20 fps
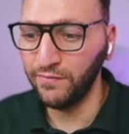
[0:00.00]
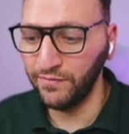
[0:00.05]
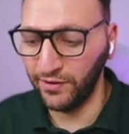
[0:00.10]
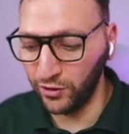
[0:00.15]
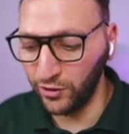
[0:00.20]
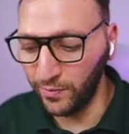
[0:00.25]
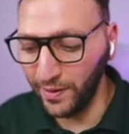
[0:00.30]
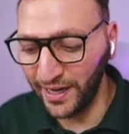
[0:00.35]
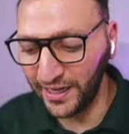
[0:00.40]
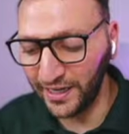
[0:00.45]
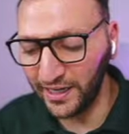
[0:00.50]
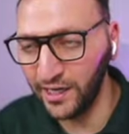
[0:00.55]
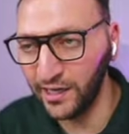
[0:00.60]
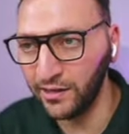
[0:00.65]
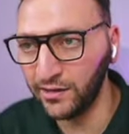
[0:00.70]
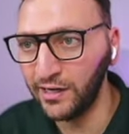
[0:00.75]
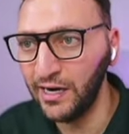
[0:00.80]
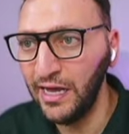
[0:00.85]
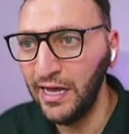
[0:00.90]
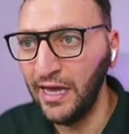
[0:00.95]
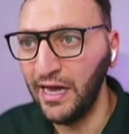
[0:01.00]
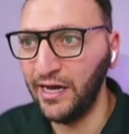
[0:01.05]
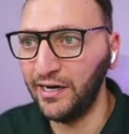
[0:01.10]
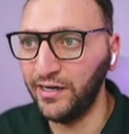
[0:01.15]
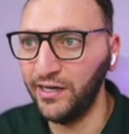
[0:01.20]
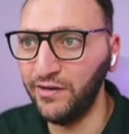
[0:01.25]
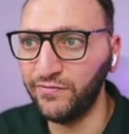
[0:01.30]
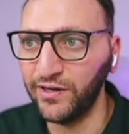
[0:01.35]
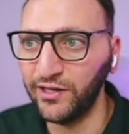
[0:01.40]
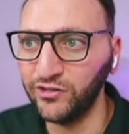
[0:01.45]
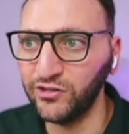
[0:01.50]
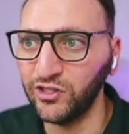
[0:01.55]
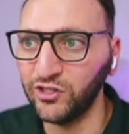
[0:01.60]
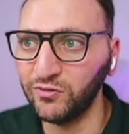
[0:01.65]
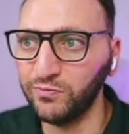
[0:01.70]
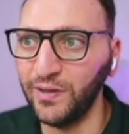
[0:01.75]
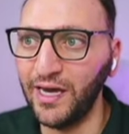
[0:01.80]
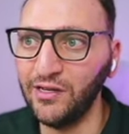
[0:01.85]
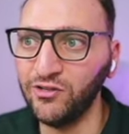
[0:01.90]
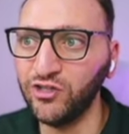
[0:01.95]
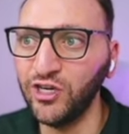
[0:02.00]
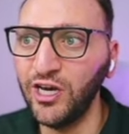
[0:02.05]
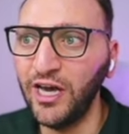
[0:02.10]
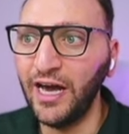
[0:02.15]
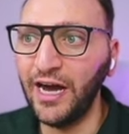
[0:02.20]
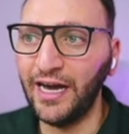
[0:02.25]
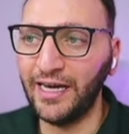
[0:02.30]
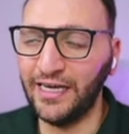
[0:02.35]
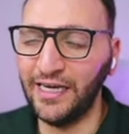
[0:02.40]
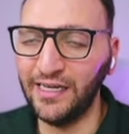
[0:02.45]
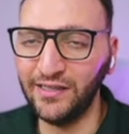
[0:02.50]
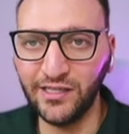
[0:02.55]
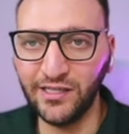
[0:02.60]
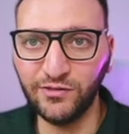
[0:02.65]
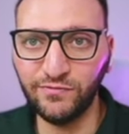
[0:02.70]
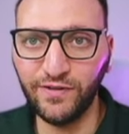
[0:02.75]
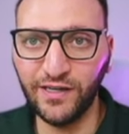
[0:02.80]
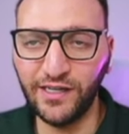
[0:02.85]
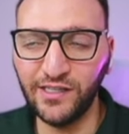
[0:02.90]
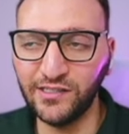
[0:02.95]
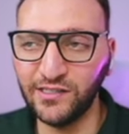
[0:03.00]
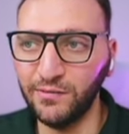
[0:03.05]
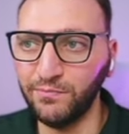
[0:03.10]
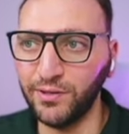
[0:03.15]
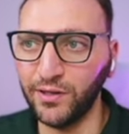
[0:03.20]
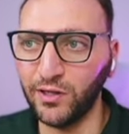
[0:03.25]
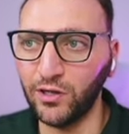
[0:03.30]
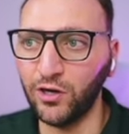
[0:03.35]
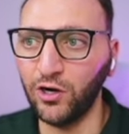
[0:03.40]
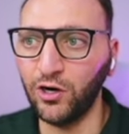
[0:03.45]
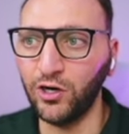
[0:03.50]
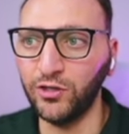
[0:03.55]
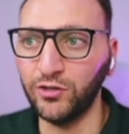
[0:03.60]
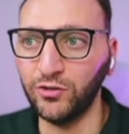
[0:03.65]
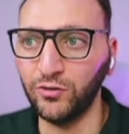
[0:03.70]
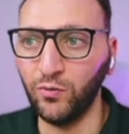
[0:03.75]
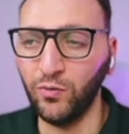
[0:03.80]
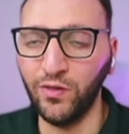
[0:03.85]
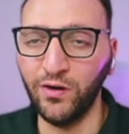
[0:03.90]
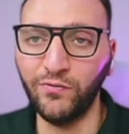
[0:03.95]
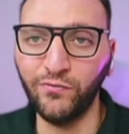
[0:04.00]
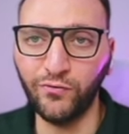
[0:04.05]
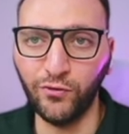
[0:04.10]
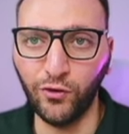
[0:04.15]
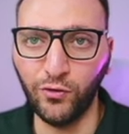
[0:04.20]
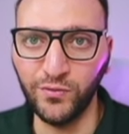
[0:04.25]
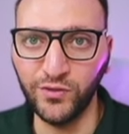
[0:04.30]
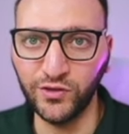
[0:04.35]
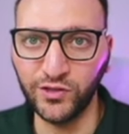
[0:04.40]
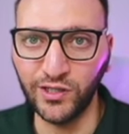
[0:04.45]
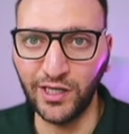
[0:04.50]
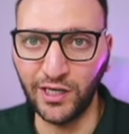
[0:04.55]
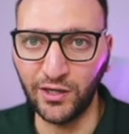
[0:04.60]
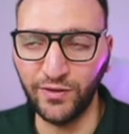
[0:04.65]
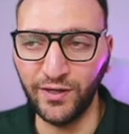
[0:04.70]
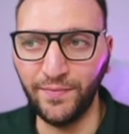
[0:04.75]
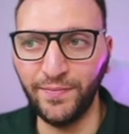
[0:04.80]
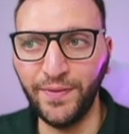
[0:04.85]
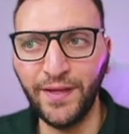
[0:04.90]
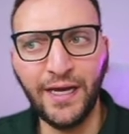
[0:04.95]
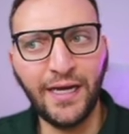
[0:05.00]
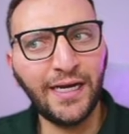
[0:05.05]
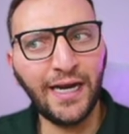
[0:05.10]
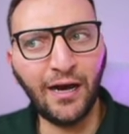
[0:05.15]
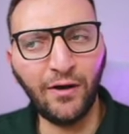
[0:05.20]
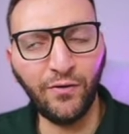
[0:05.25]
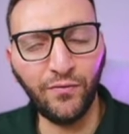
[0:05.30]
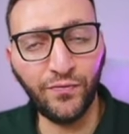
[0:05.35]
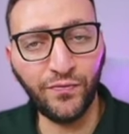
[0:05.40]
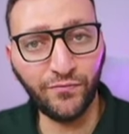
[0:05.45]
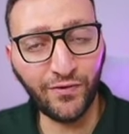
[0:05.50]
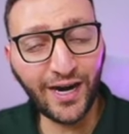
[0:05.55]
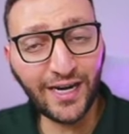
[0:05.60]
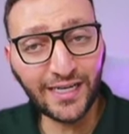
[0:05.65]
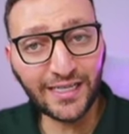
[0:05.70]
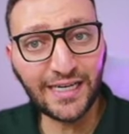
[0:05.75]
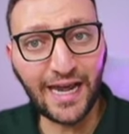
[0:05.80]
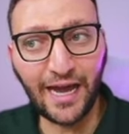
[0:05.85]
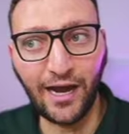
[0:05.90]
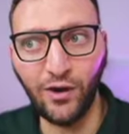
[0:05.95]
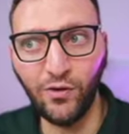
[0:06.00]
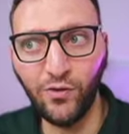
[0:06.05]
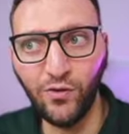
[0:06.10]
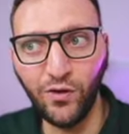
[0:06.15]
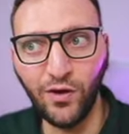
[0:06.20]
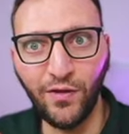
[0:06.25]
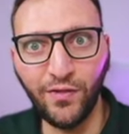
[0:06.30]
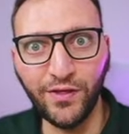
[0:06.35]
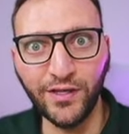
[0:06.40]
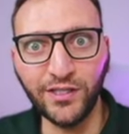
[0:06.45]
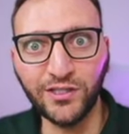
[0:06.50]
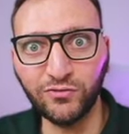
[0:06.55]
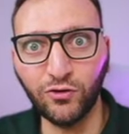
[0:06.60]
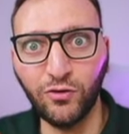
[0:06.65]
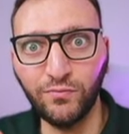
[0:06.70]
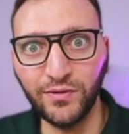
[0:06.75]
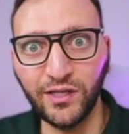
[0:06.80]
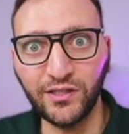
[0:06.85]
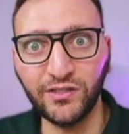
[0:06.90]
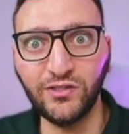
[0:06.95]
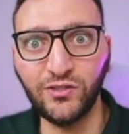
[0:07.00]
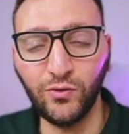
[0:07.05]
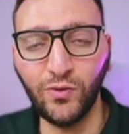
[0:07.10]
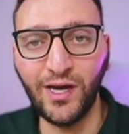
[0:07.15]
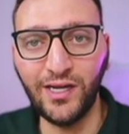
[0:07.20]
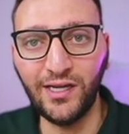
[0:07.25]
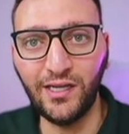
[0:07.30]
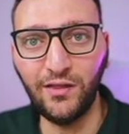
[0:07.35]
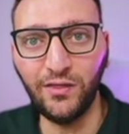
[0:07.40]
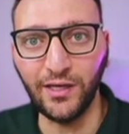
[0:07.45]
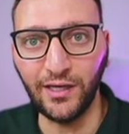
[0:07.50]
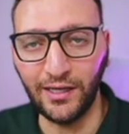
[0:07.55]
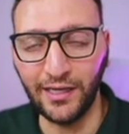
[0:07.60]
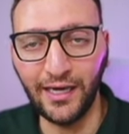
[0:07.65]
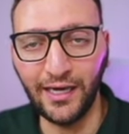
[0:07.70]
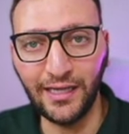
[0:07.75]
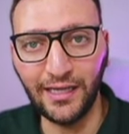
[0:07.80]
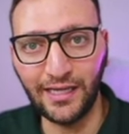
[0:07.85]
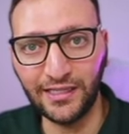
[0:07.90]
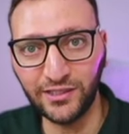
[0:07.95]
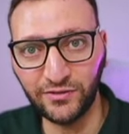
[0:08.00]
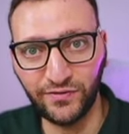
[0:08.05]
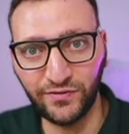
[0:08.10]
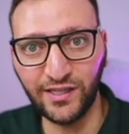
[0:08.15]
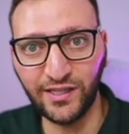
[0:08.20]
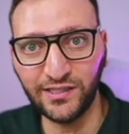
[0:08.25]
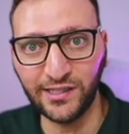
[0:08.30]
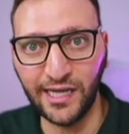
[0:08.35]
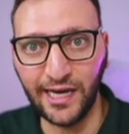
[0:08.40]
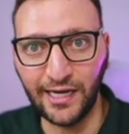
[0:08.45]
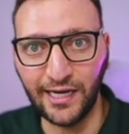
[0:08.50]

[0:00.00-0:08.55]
If I go back here and refresh this page, I get this very simple card with a form inside of it. Now, right now, this form doesn't do anything. Let's fix that.